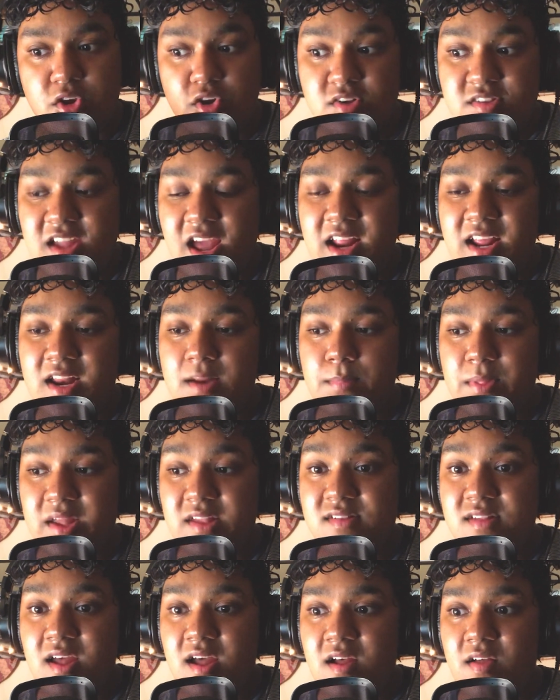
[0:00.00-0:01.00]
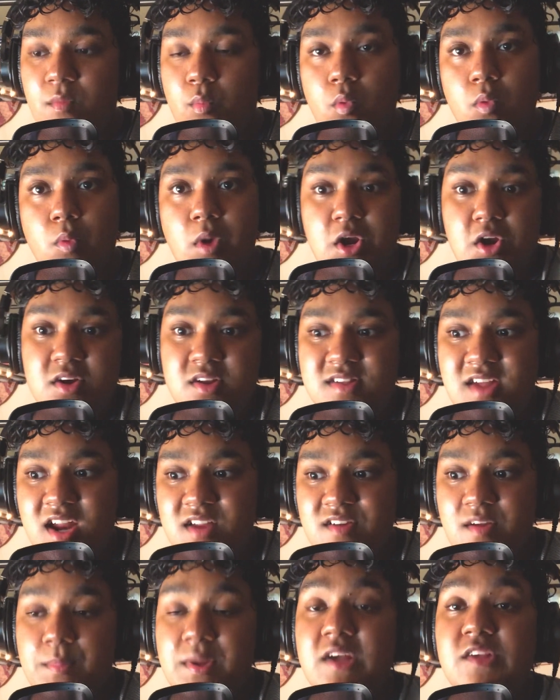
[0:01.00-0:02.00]
You're standing in a place where you're
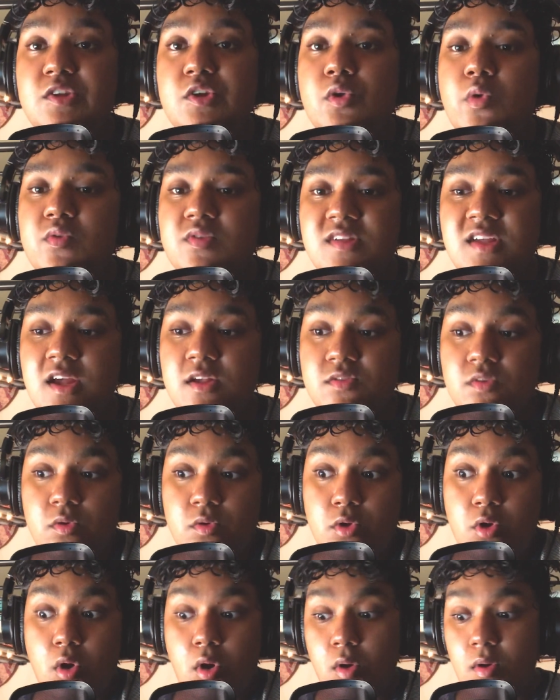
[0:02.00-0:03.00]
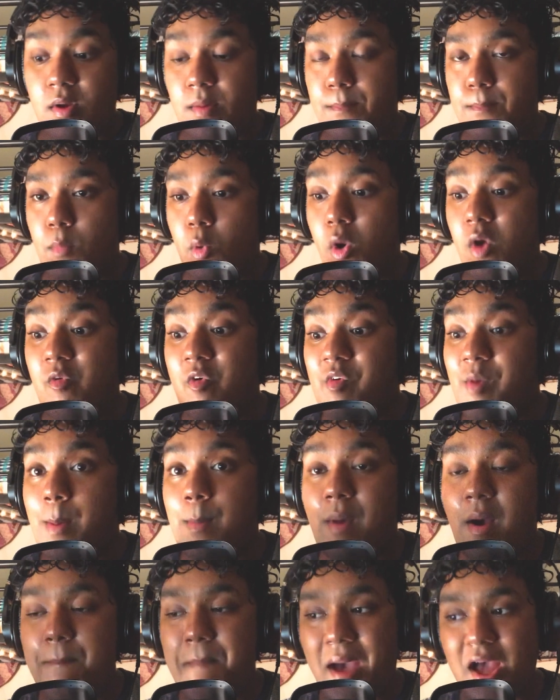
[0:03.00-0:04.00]
dissatisfied because you don't see it. So you're more of
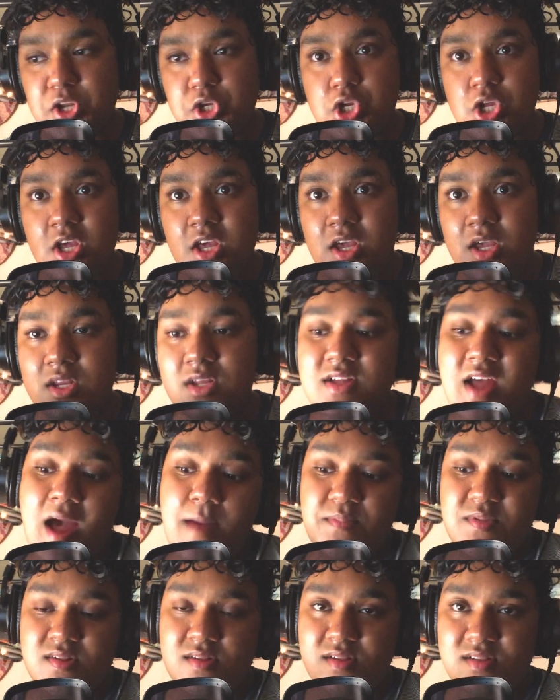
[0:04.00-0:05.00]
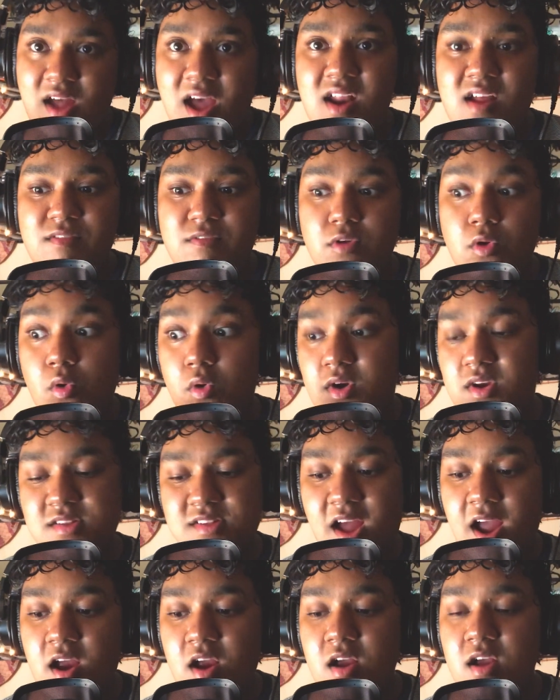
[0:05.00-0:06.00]
a match to the absence side of your
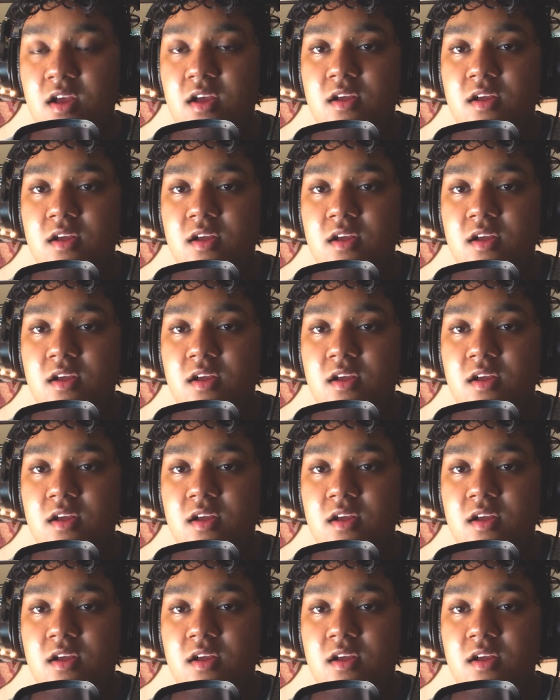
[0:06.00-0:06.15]
desire.